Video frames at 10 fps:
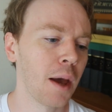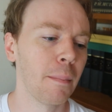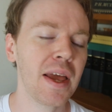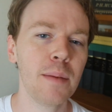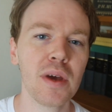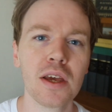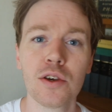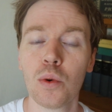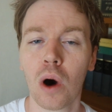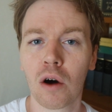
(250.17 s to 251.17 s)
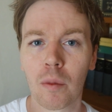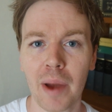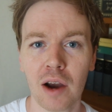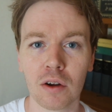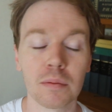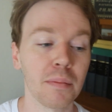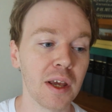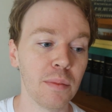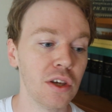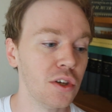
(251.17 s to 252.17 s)
Maybe you are a parent,
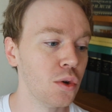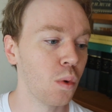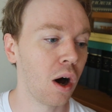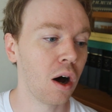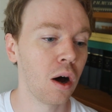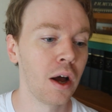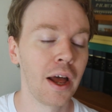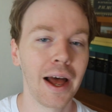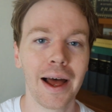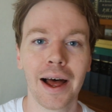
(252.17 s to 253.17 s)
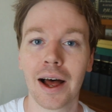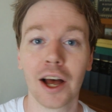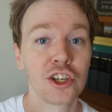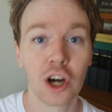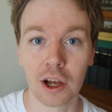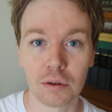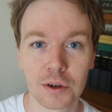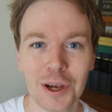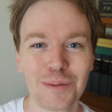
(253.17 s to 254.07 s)
maybe you are a child,